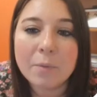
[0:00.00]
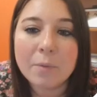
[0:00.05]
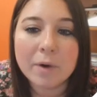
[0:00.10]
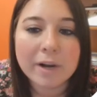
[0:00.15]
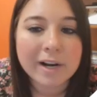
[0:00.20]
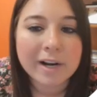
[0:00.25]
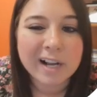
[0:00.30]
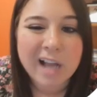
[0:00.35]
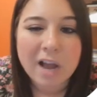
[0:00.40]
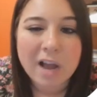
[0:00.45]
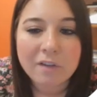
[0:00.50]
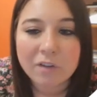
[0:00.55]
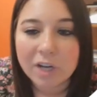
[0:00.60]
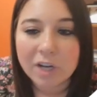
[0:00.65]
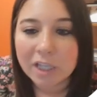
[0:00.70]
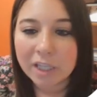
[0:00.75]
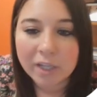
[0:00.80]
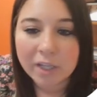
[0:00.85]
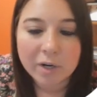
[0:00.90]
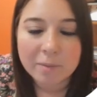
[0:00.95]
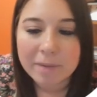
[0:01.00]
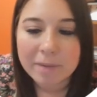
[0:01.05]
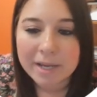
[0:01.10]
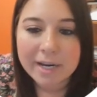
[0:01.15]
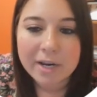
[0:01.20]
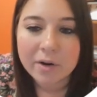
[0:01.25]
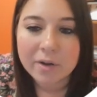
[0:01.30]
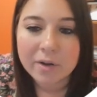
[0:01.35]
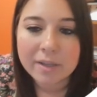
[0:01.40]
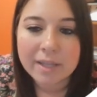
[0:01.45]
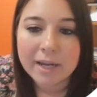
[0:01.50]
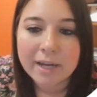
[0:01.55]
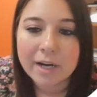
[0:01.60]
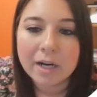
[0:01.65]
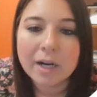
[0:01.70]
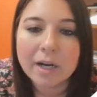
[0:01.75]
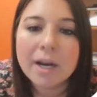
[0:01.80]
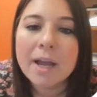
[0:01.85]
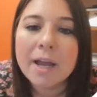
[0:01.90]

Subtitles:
We're going to cover a little bit here and there